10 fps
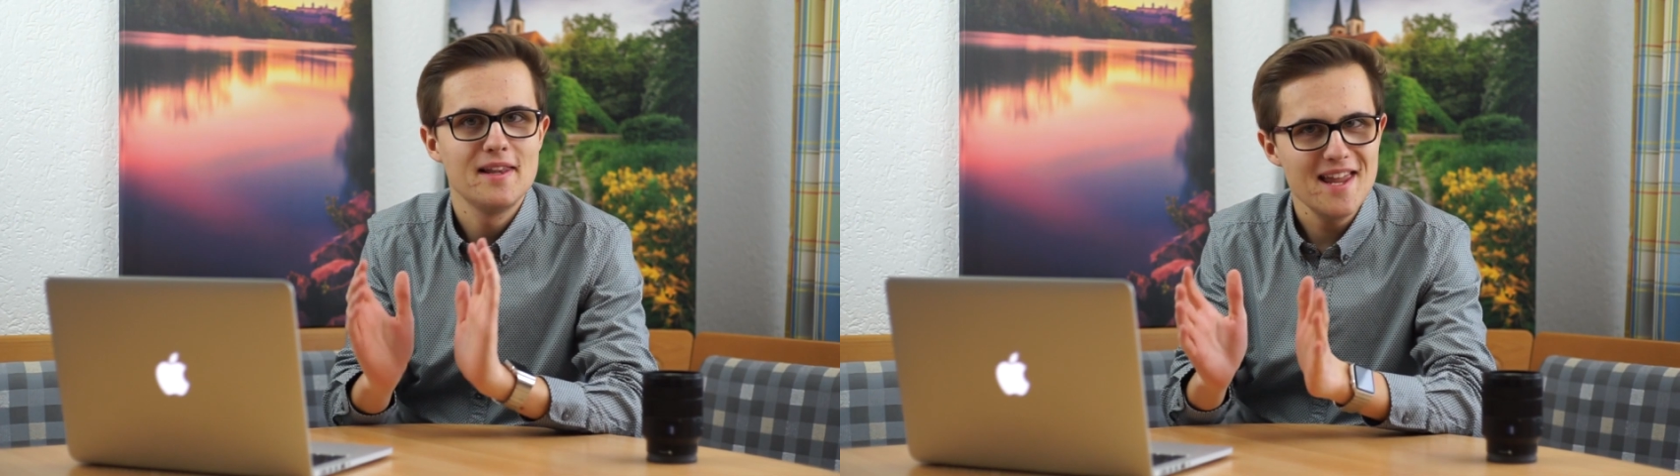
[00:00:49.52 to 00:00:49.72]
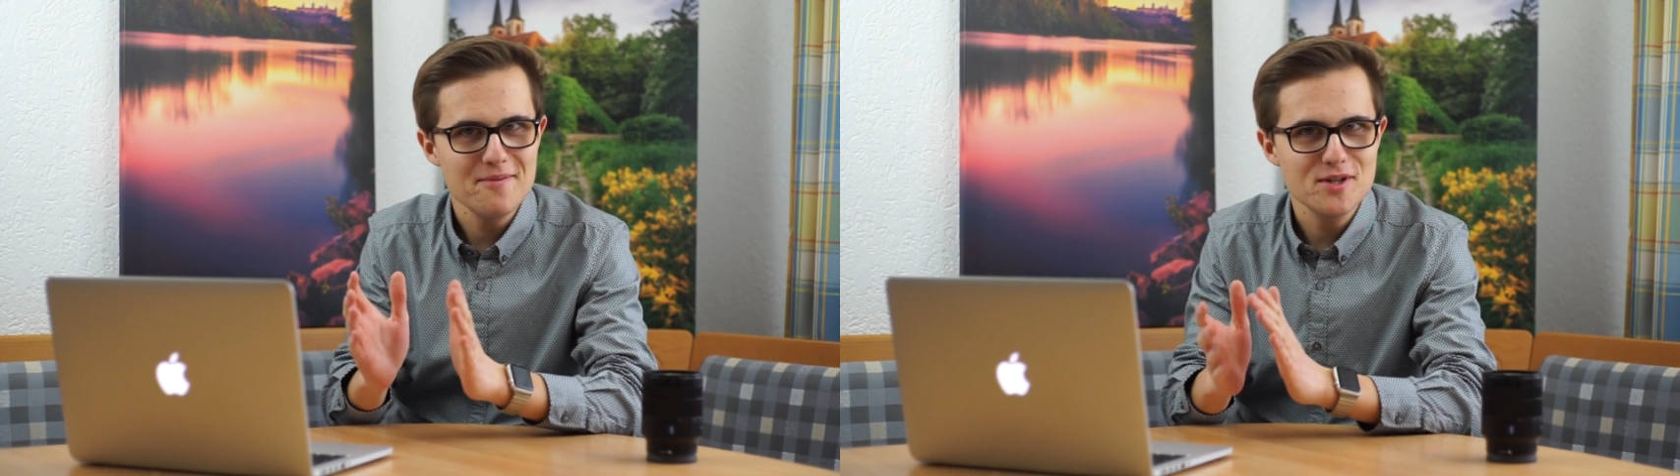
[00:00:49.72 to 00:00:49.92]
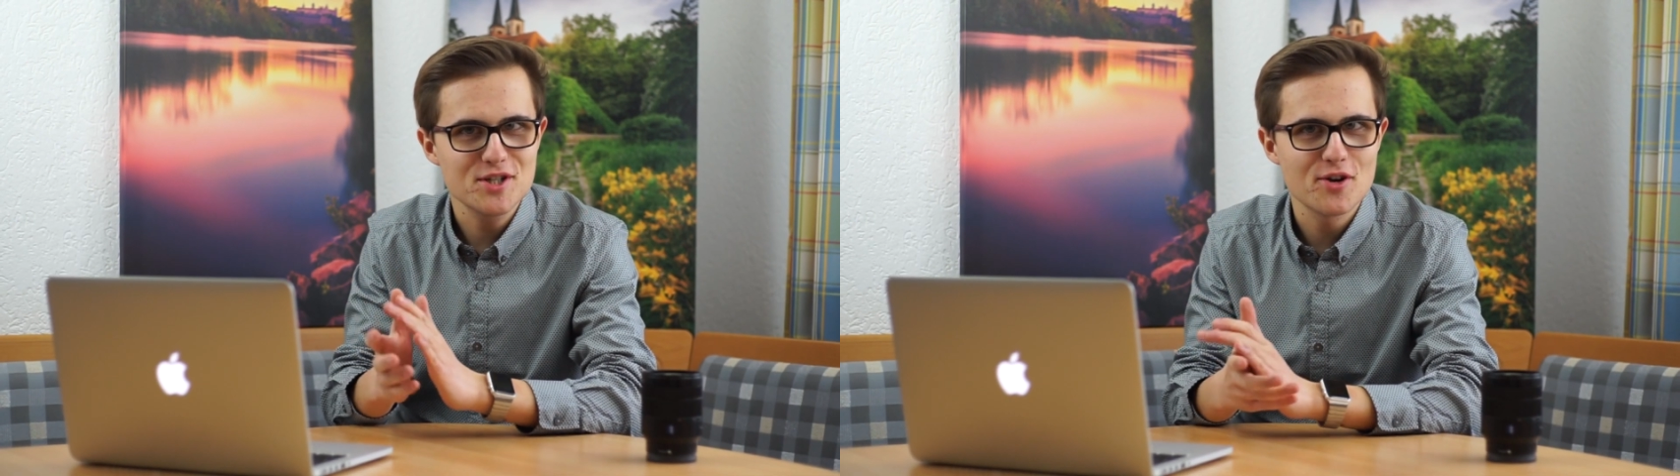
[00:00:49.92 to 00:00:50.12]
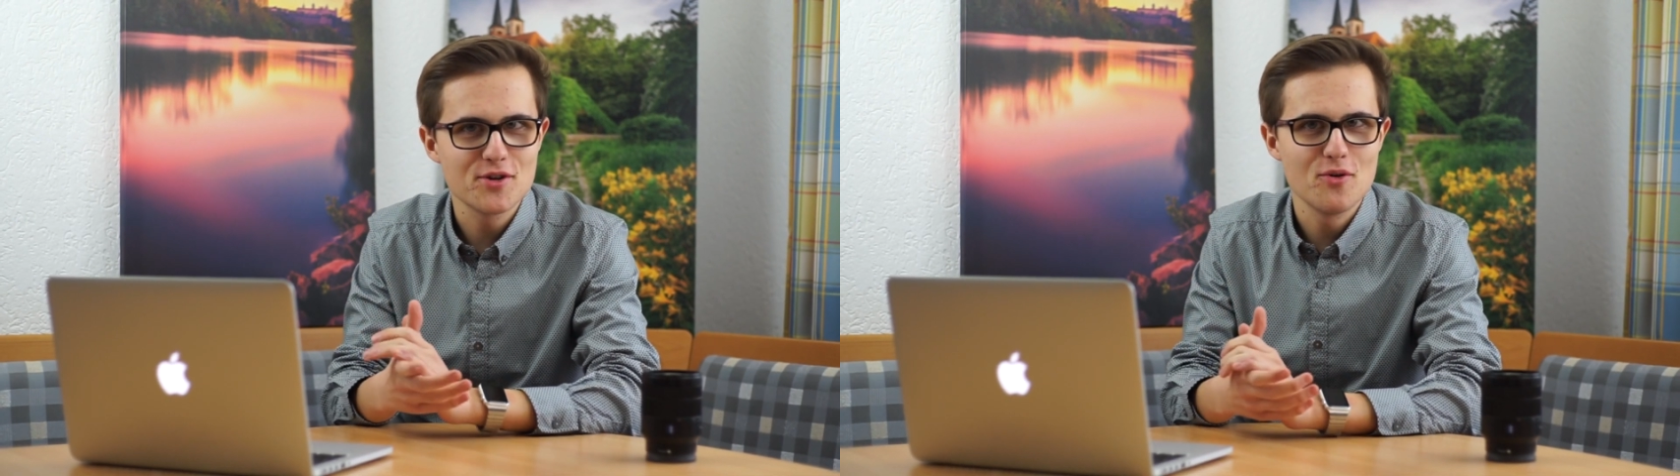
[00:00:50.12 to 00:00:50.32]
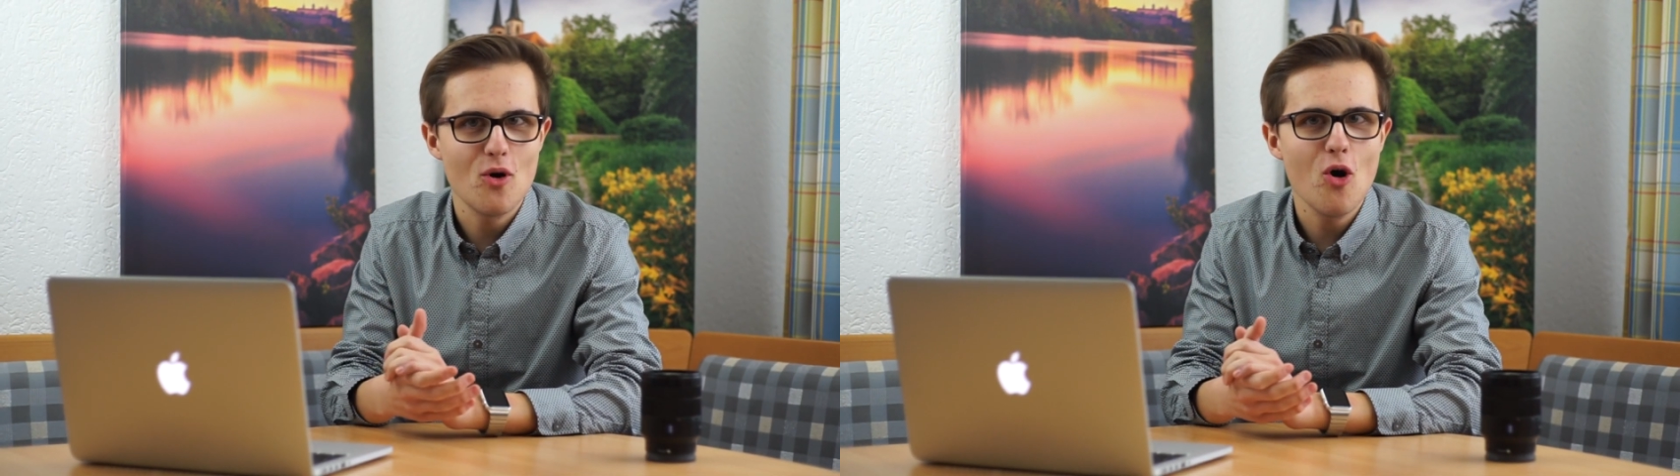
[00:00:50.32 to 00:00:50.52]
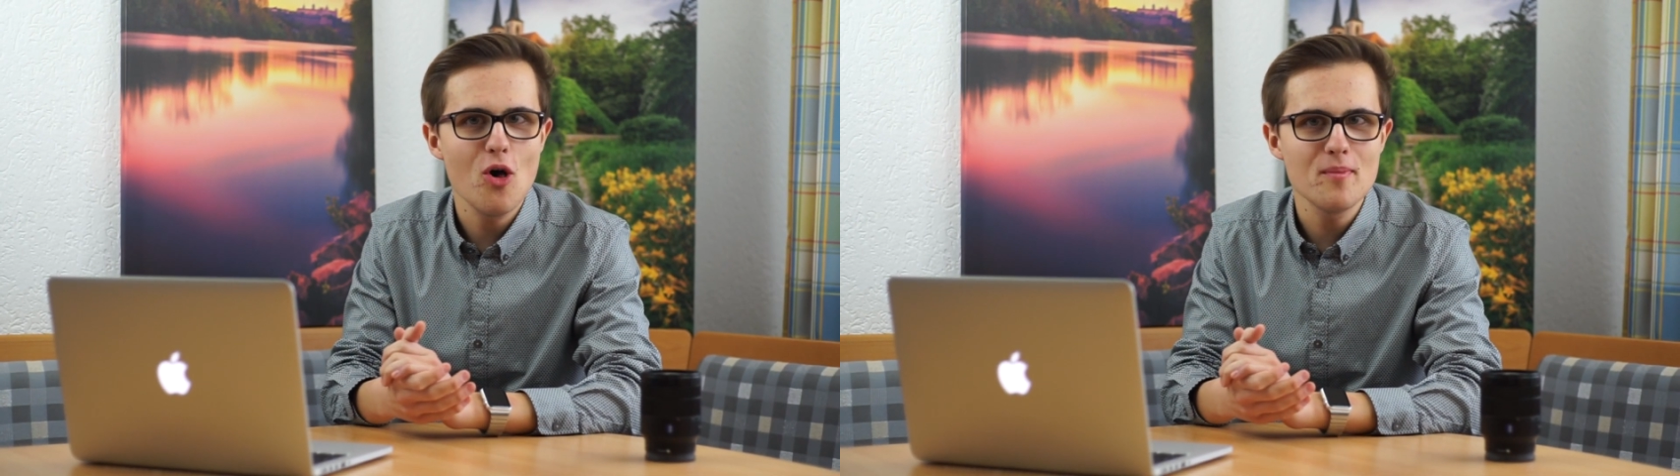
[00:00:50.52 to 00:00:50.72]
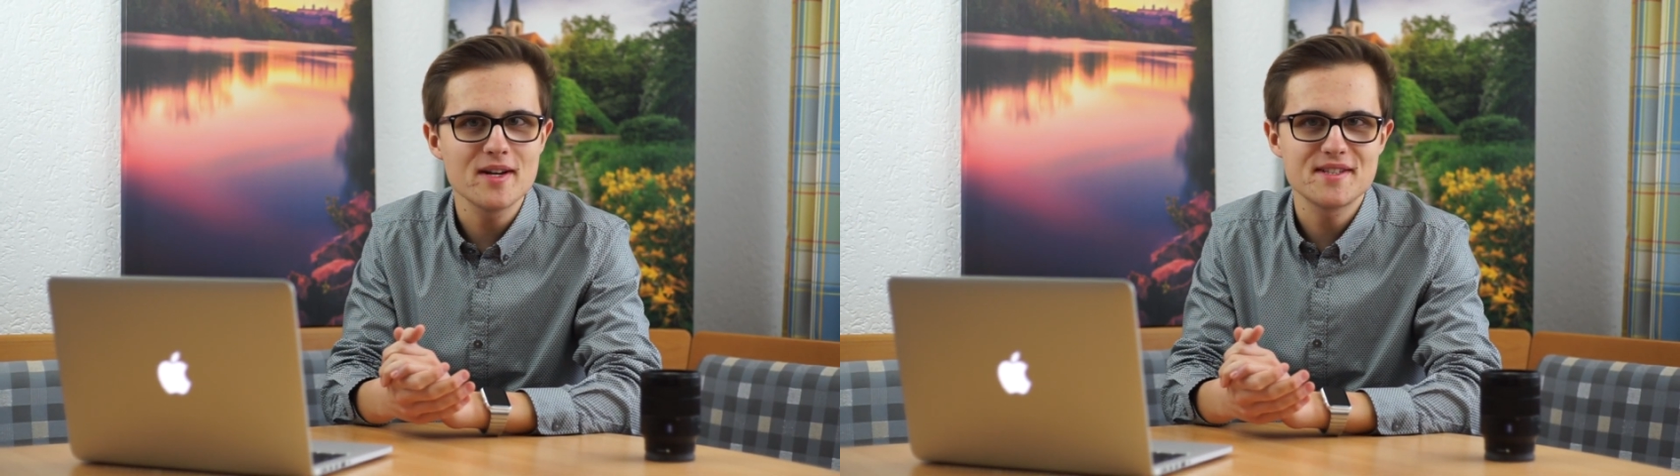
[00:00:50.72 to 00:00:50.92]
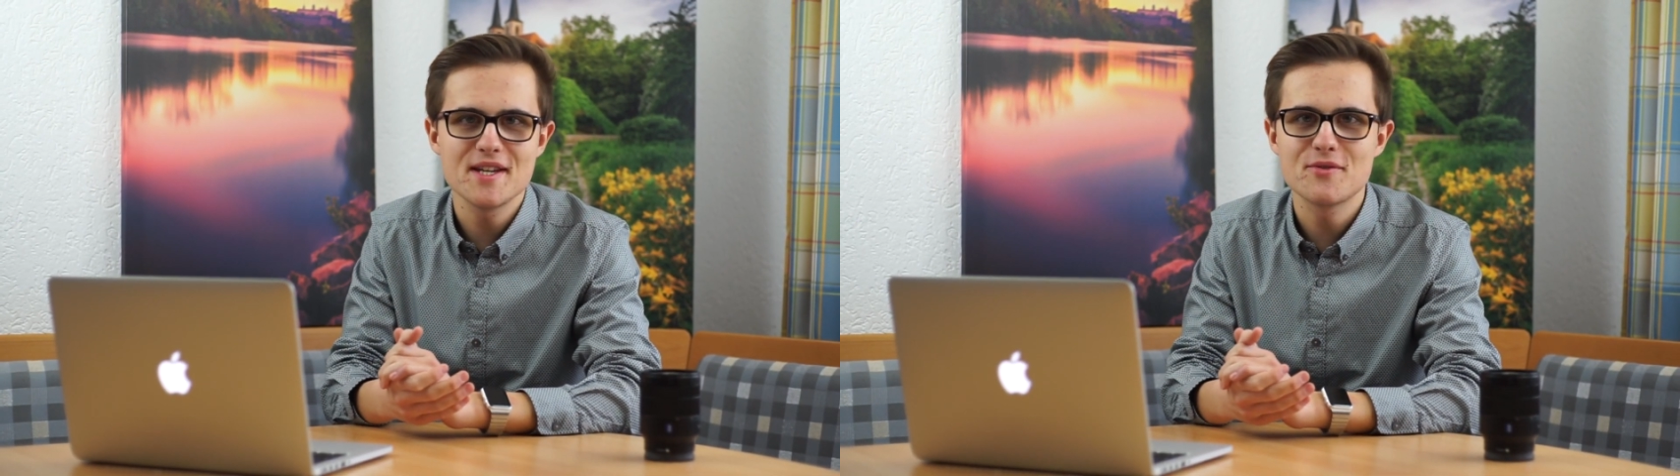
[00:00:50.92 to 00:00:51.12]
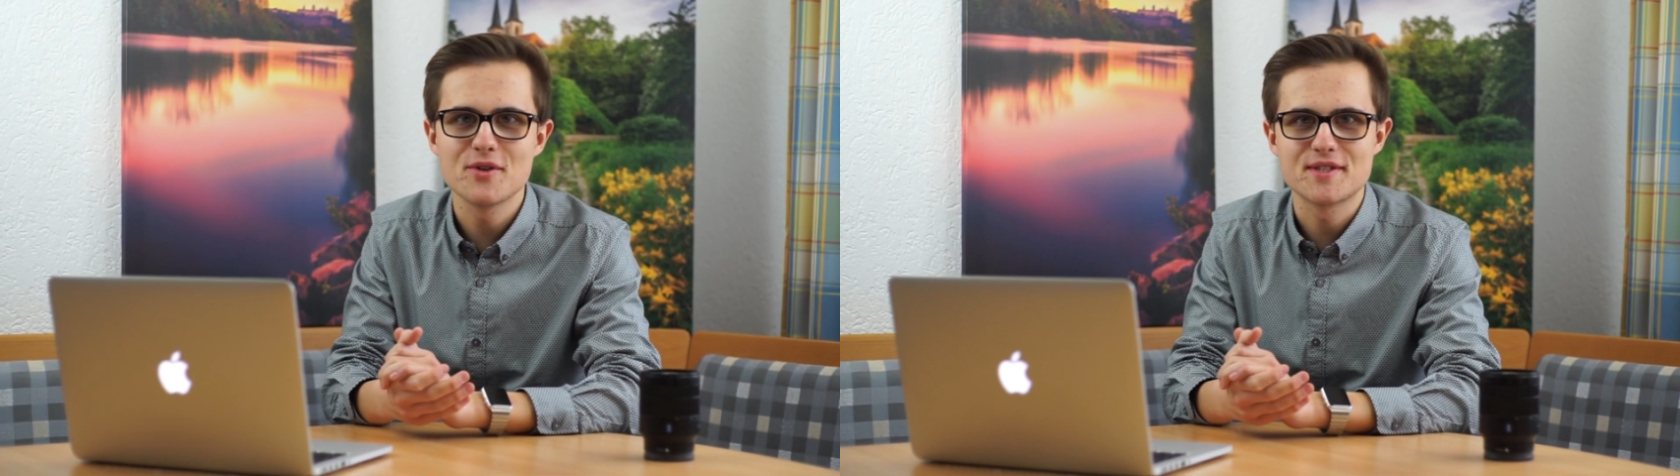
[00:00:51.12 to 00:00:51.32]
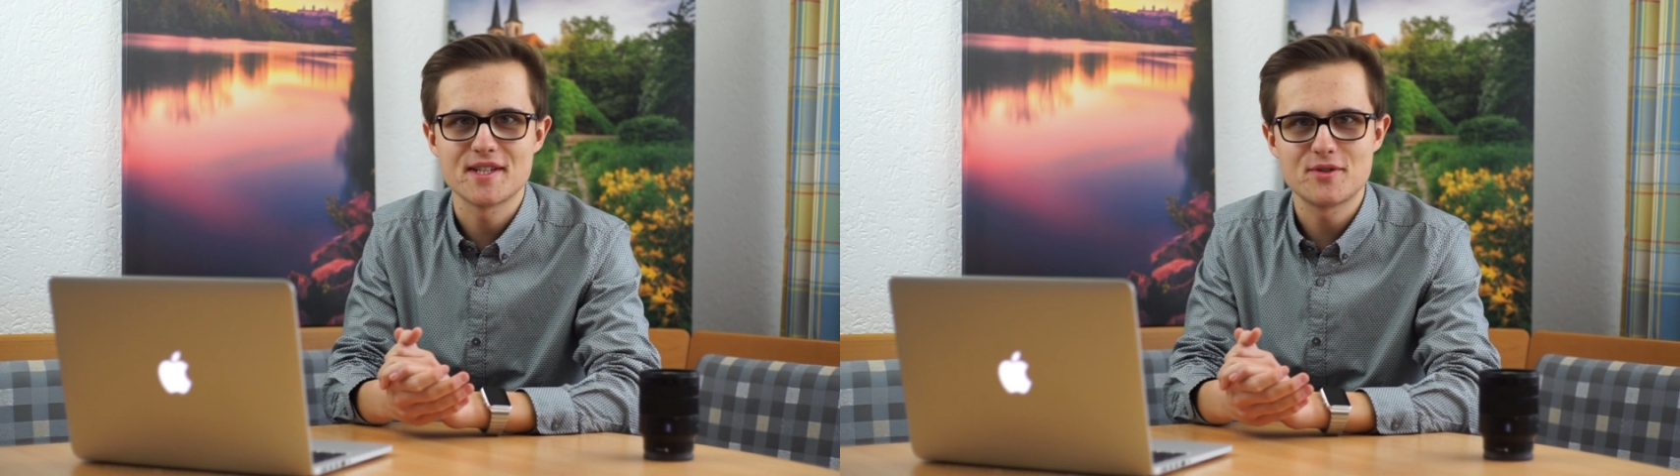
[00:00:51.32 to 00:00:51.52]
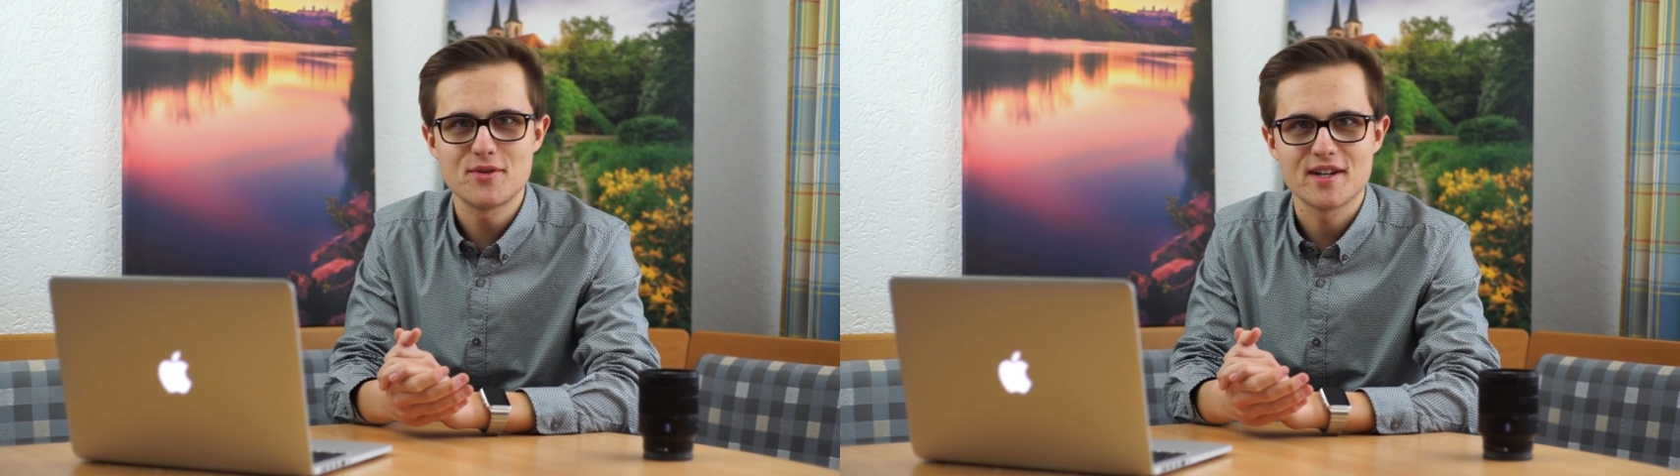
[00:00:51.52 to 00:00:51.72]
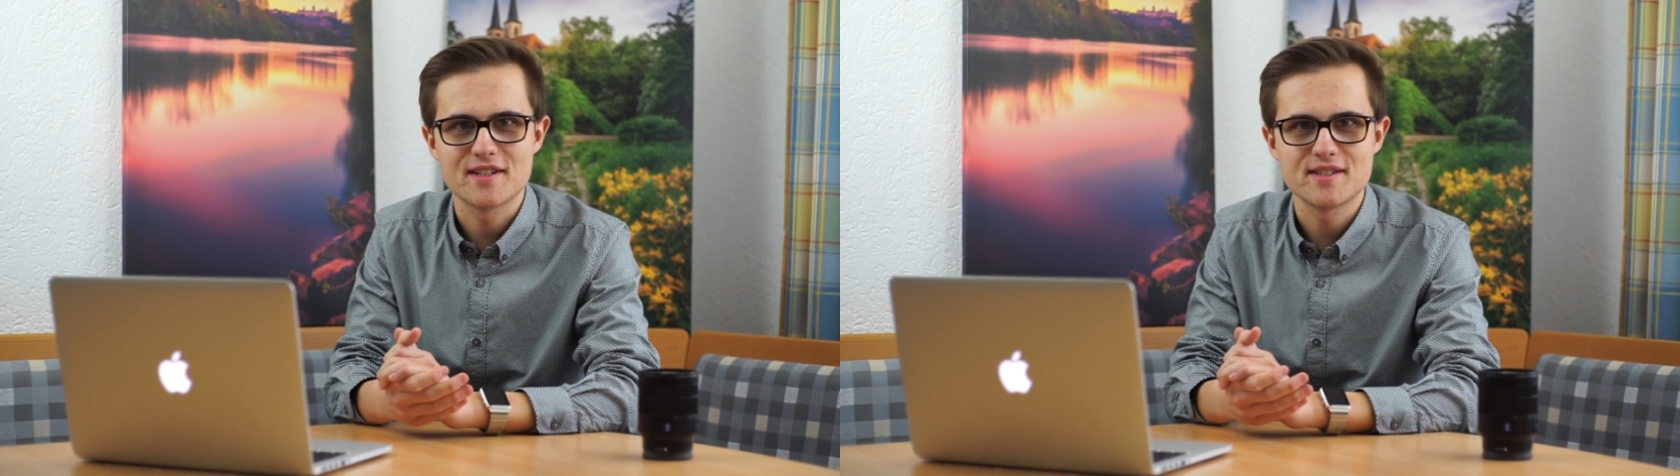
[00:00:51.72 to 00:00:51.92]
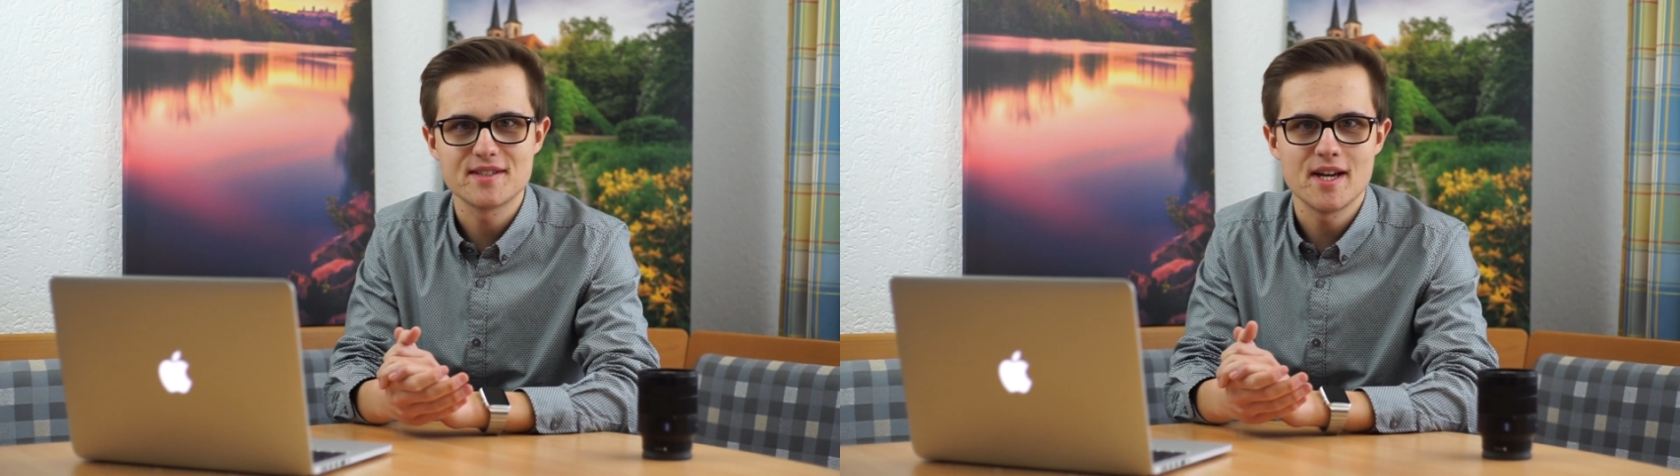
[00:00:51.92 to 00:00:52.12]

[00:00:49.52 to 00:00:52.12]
Let me show you all my secrets and tricks,